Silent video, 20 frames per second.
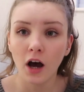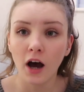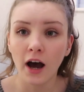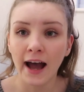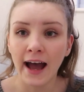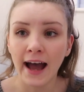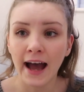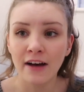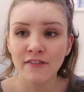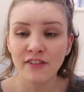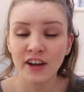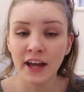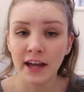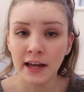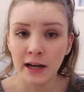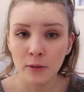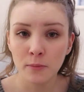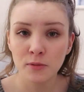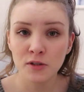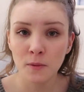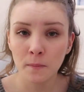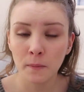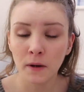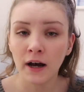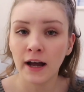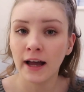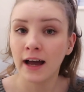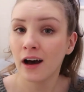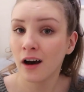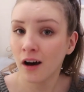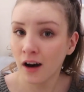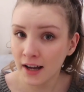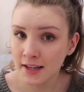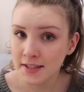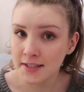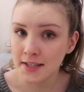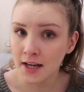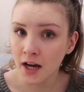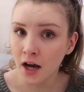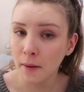I have a help to buy
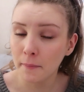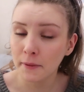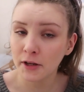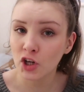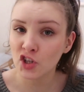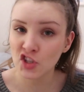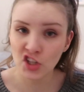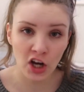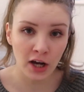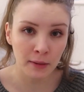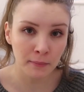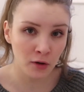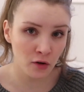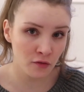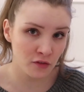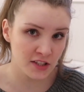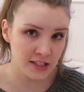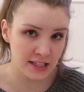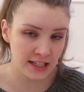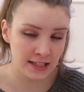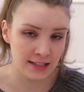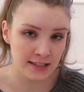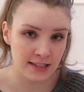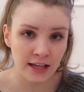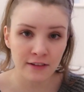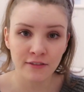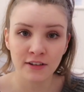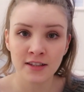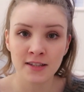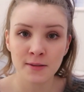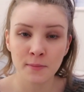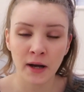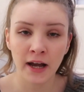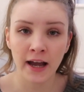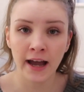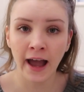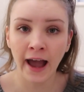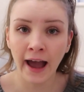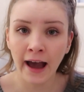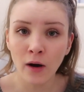ISA because I'm obviously saving to buy a
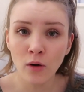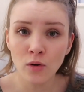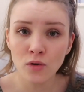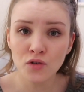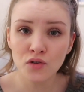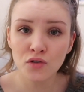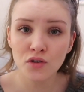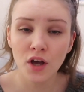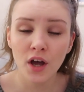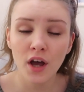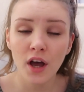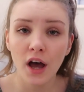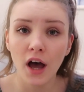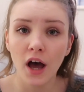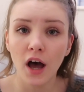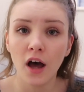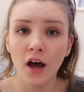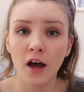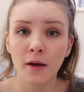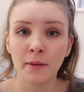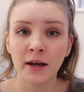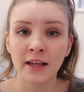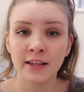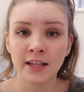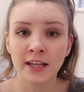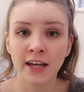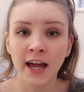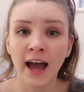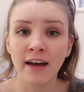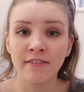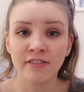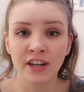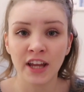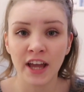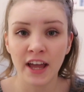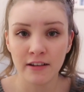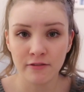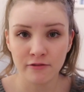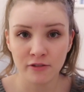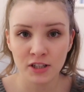house. And then I have an
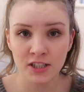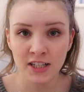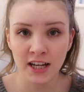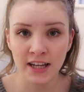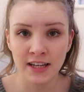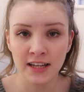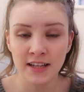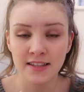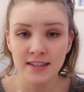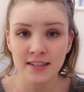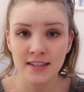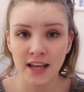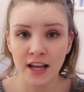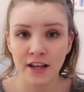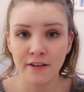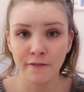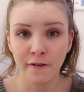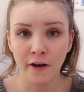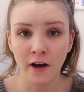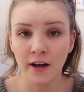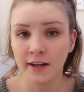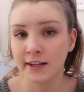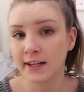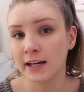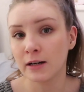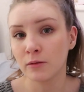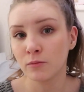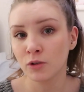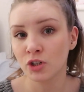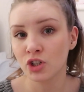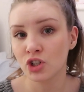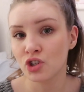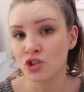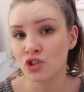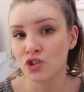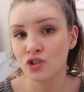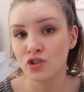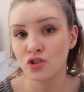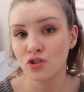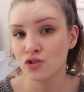everyday saver account, which
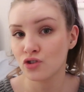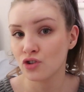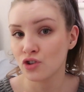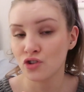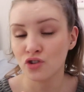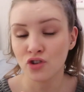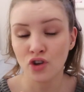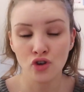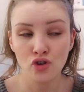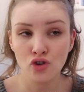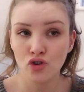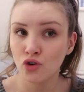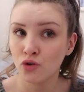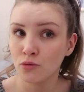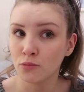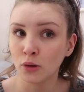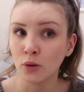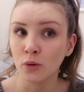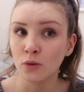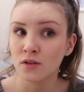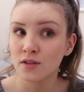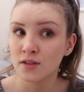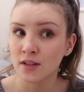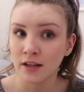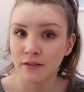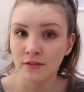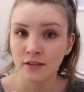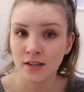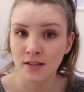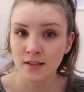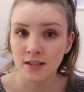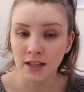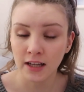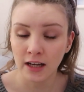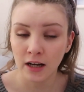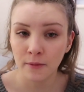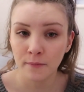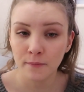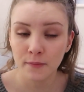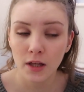is just a normal savings
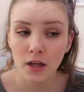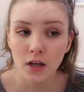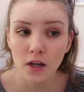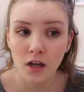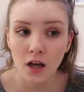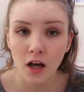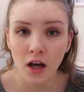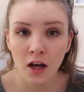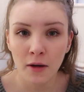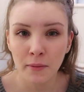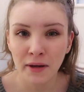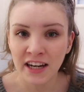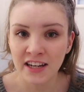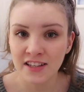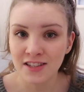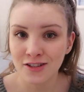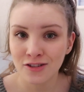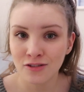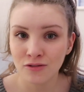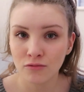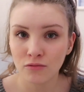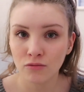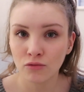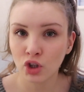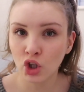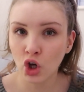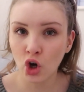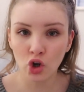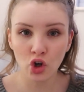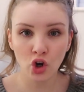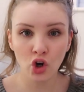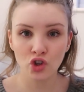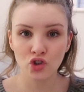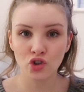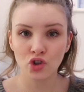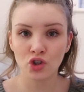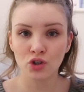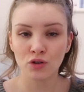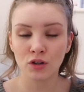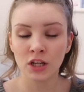account, and it's not got as
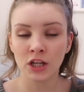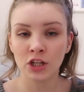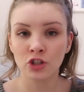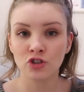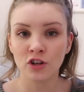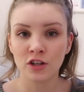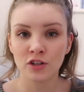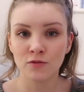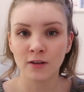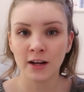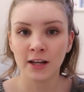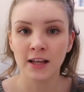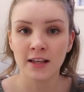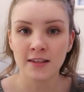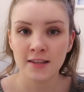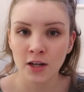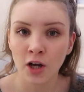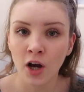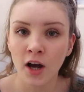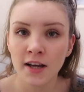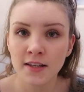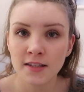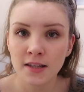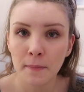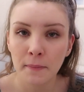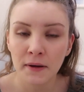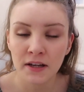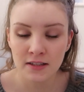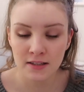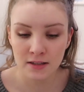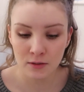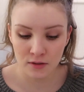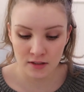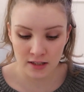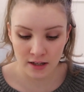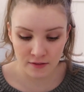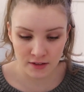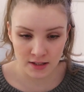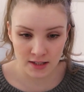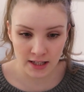good an interest rate as an ISA, but it's still a
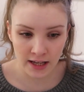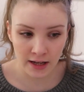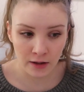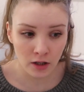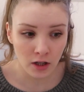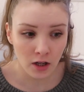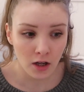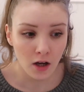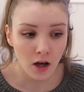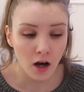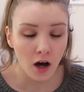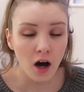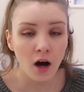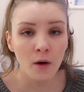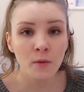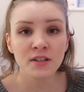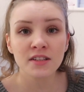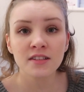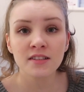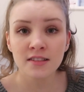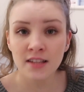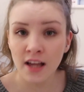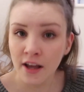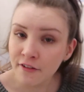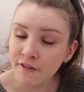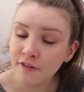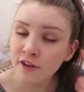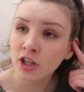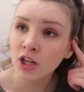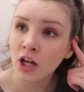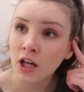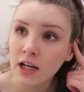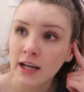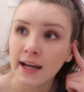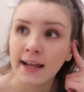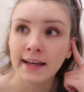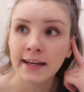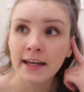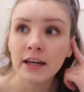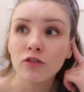savings account. I would
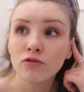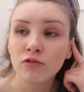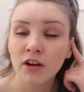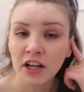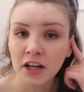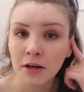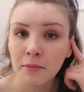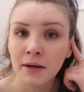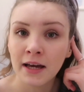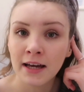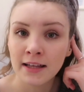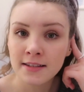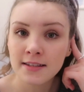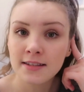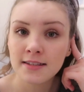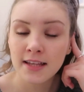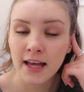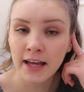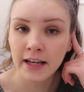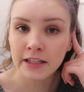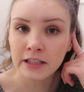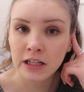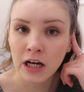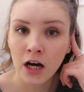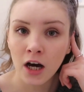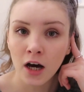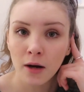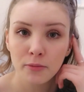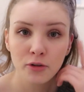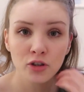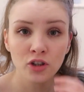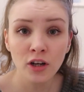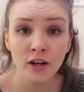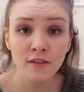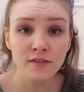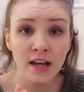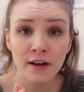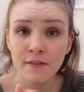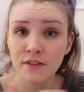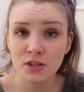definitely recommend setting up, you don't
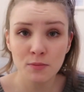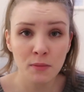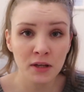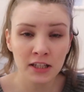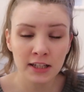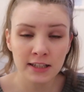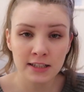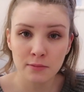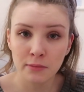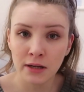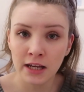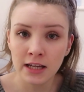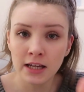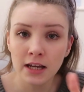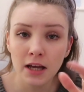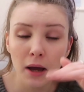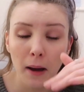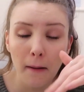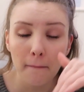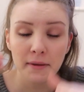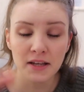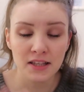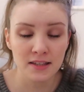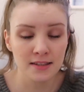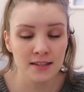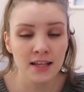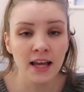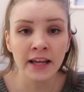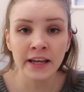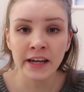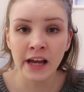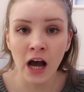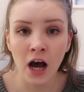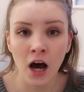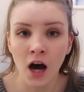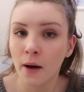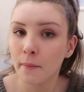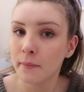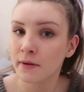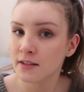have to have as many as me, but setting
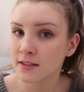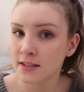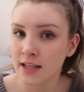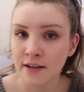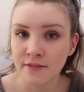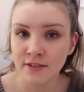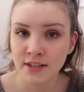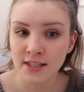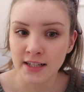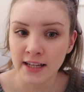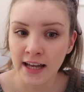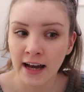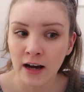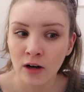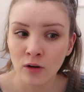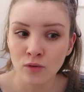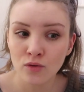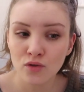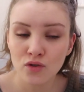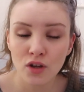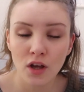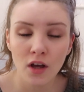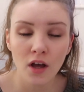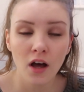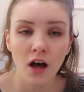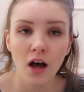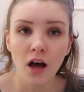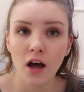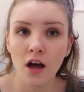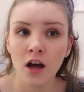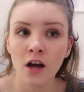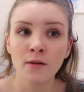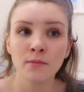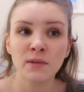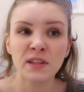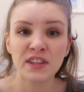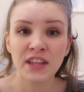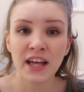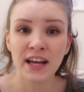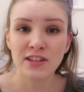up savings accounts.
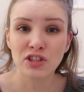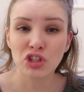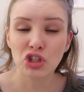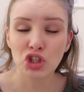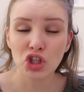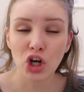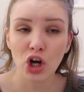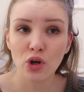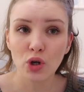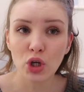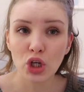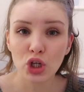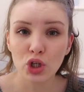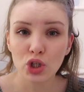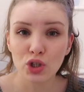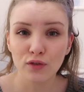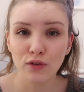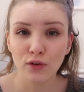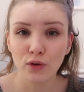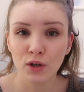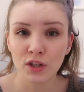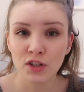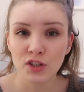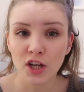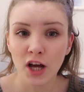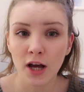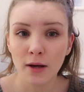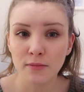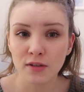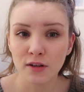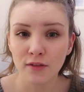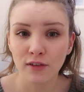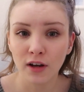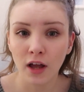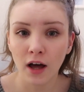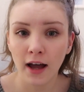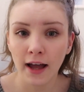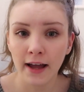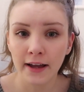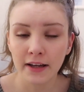They're so useful in terms of
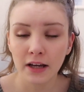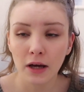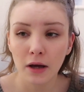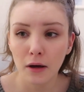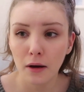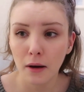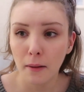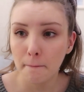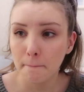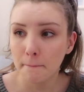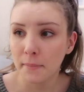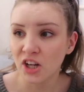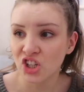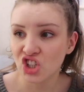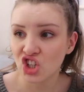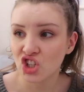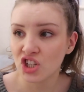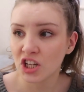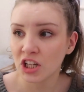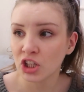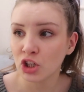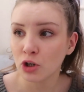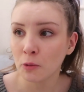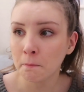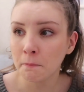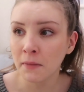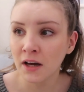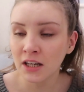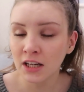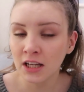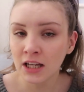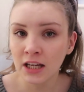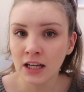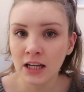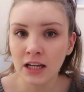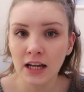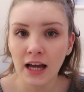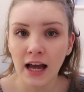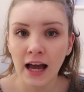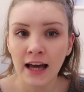like budgeting your
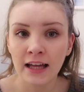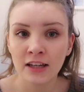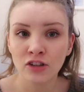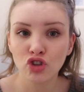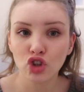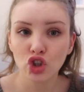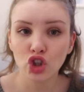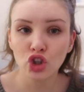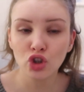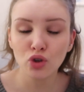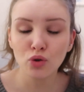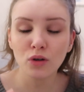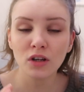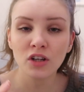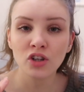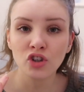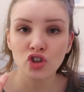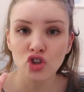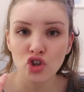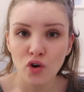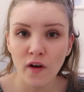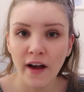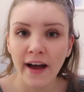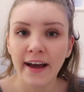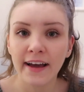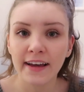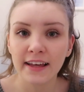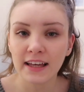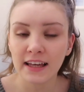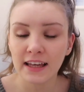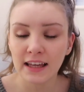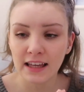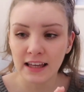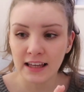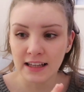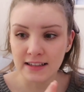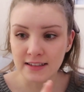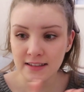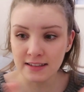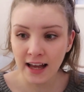money, and you can track
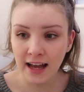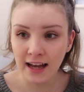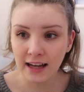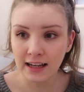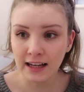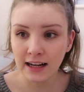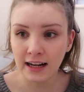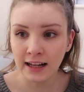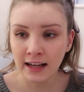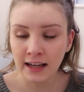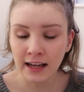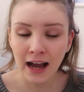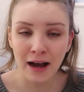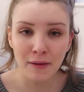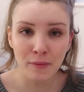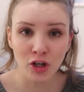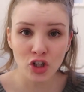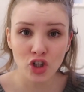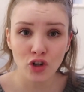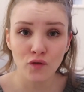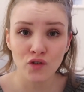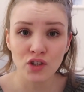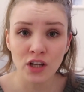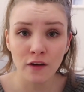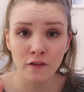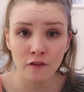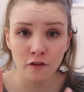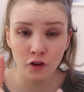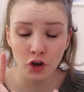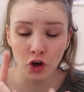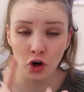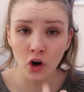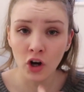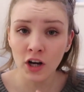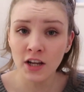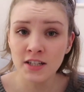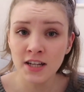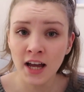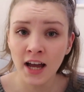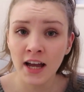exactly how much you've saved for your
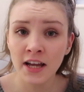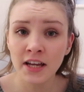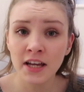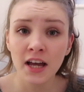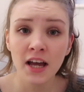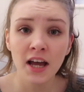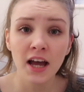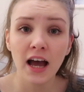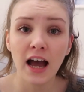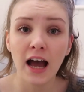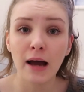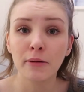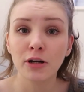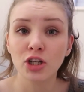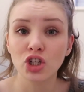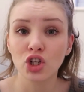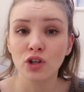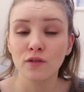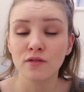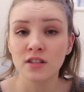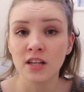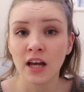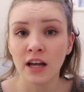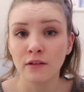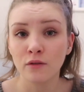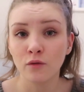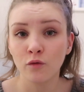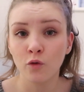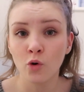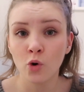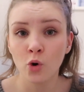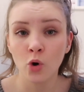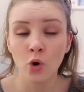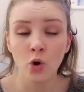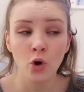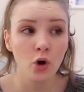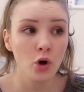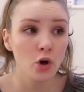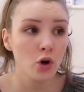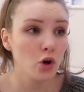holiday, how much you've saved
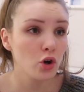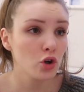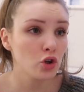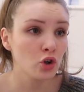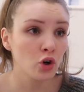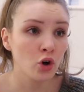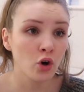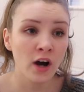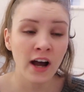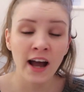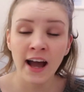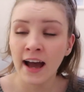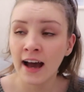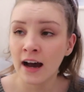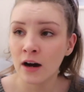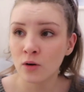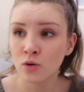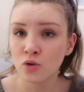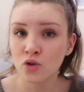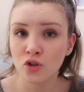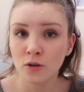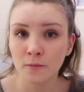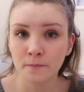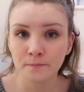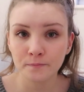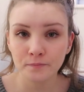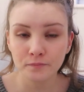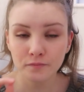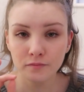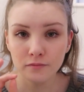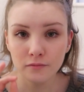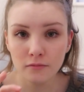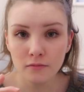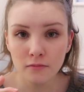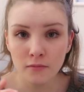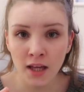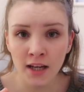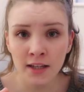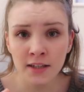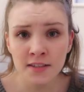for your house,
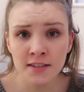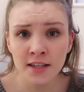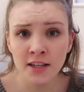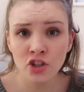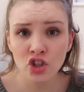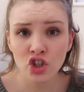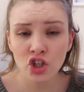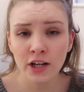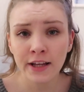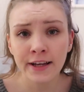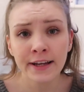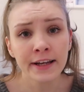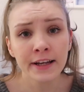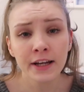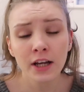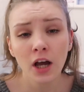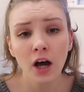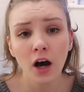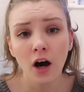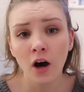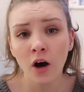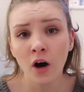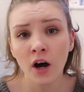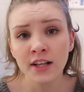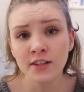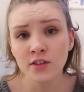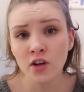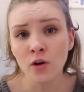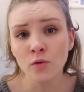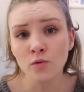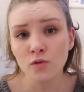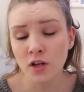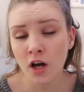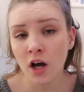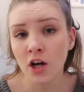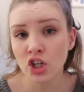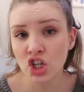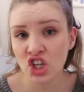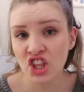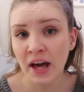and essentially I don't
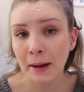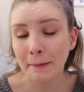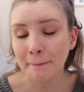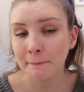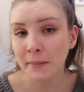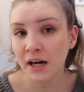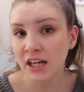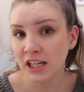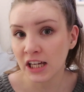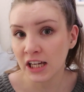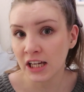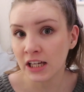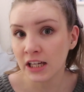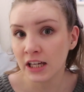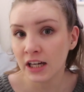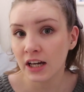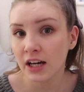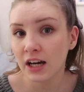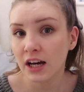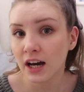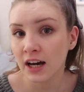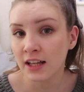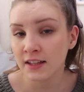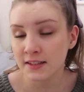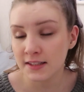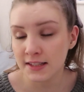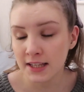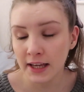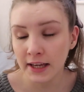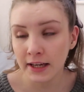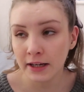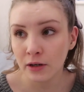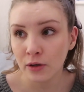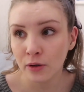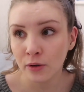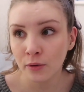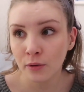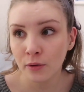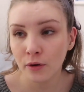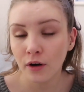touch that money
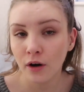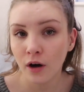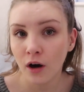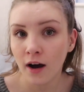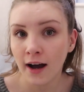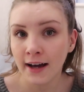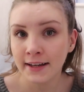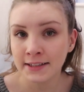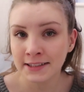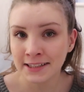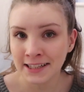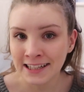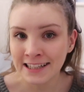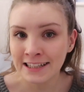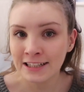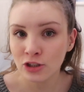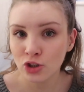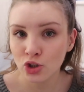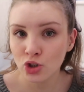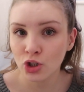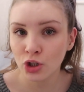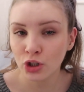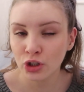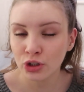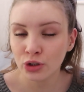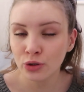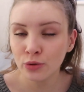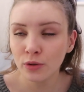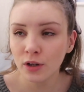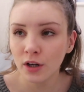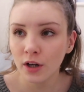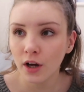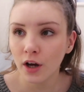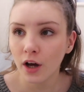until I need to.